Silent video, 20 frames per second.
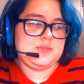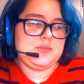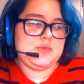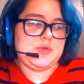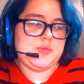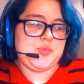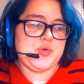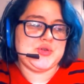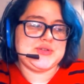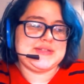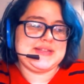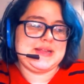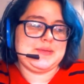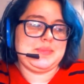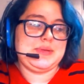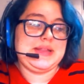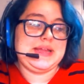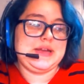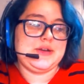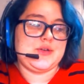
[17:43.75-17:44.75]
the person that
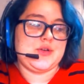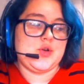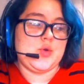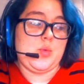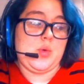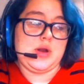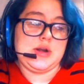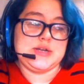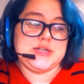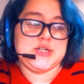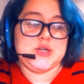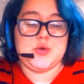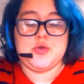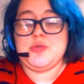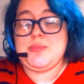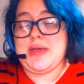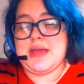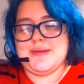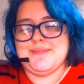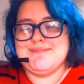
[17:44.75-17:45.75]
played her wanted to go to
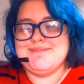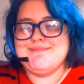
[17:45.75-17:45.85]
bed.